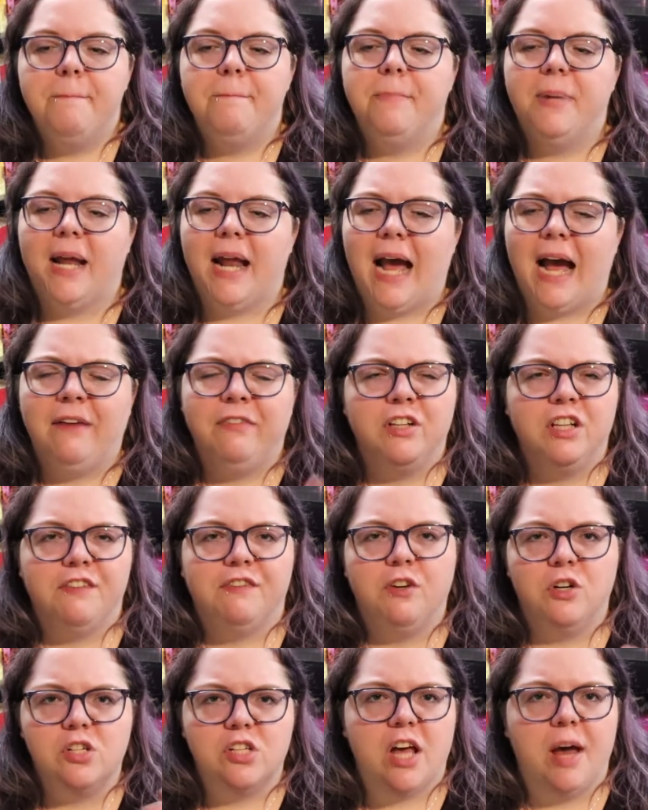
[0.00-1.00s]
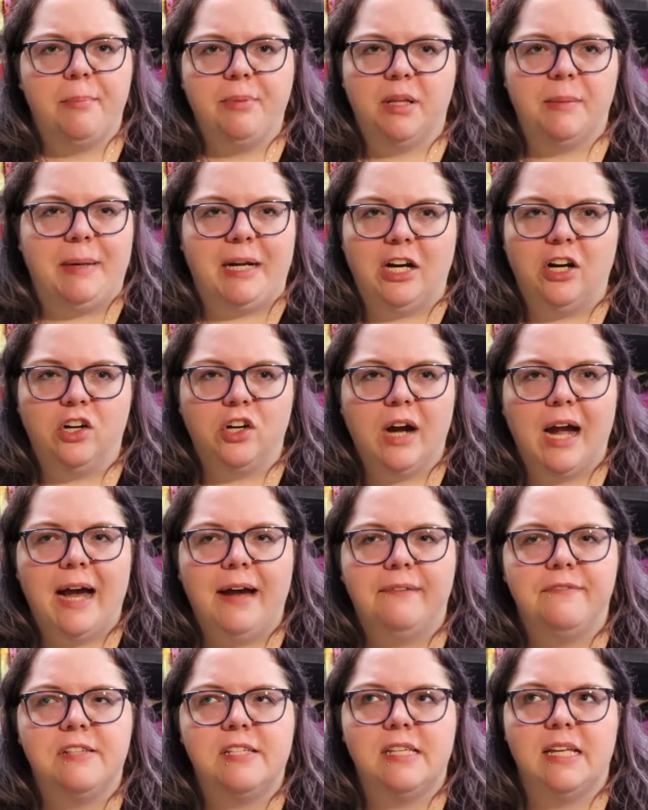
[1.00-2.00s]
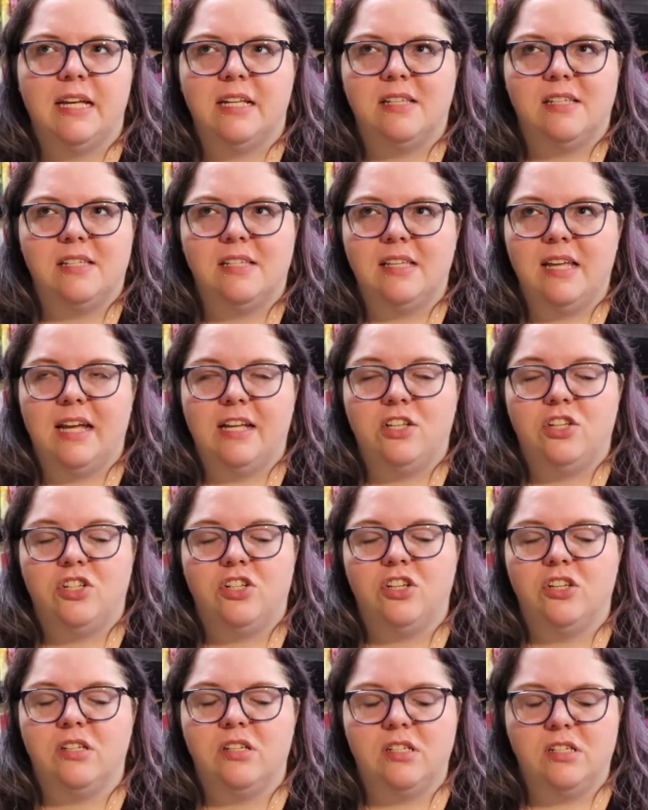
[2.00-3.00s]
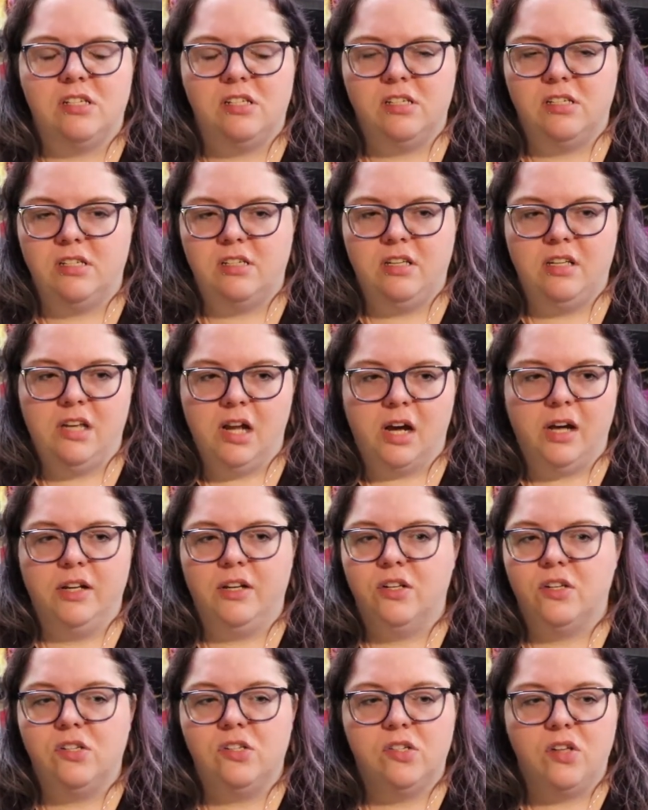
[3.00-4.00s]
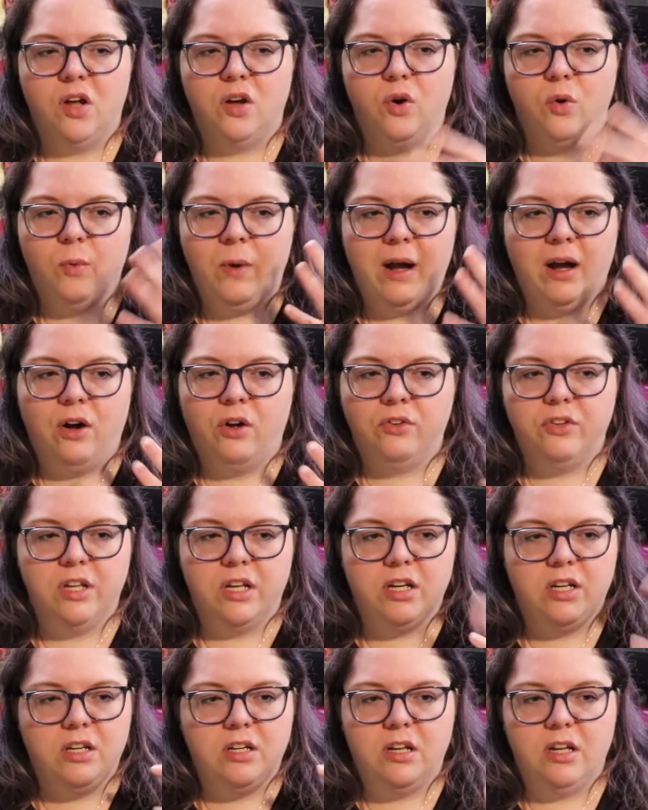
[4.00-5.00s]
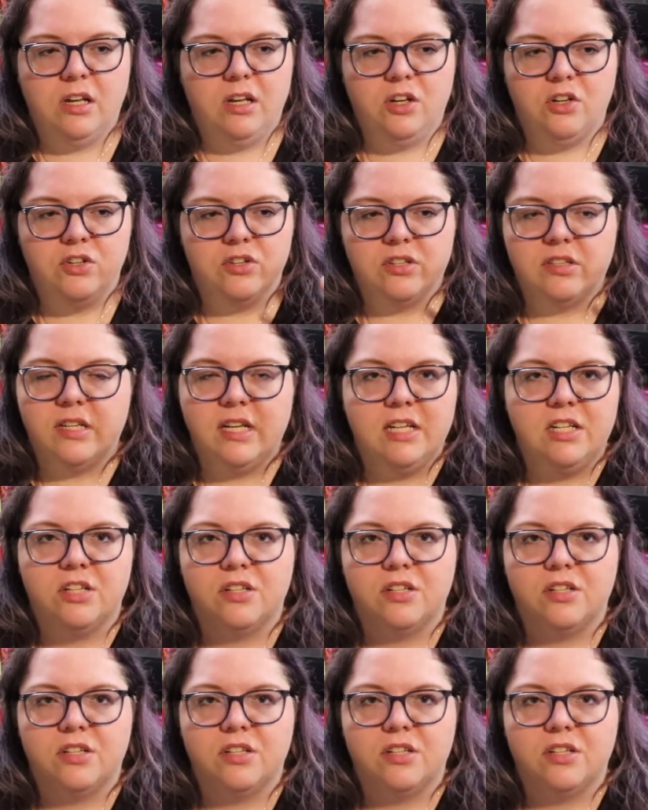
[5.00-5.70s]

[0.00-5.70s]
but after the first couple of paragraphs, it's it's just done so well that you just it